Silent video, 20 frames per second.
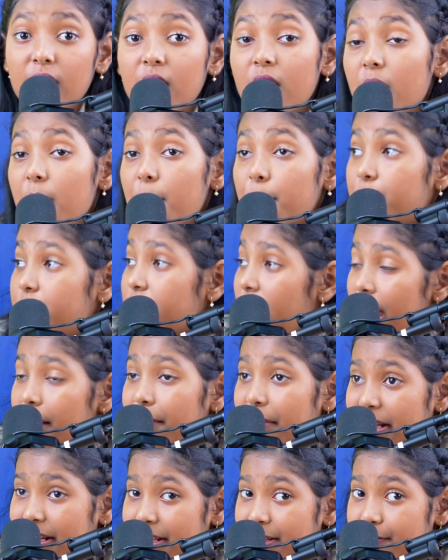primary
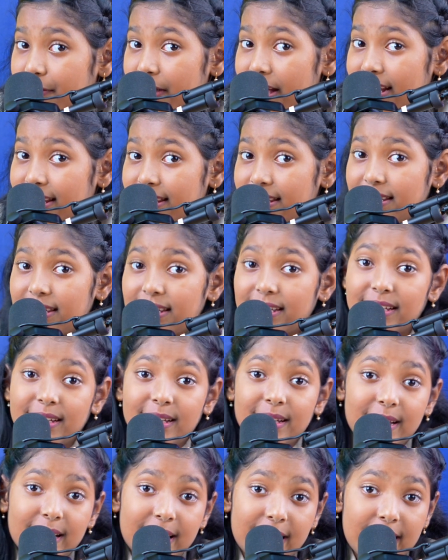stress
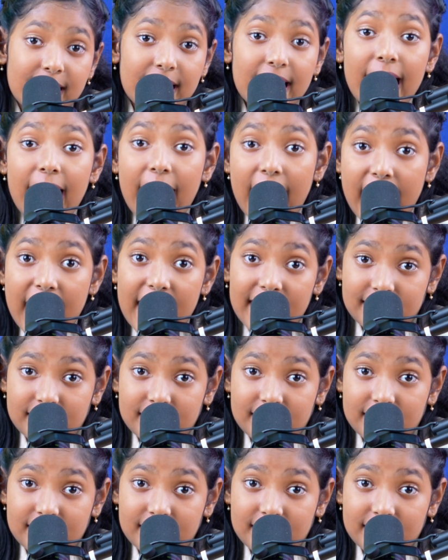and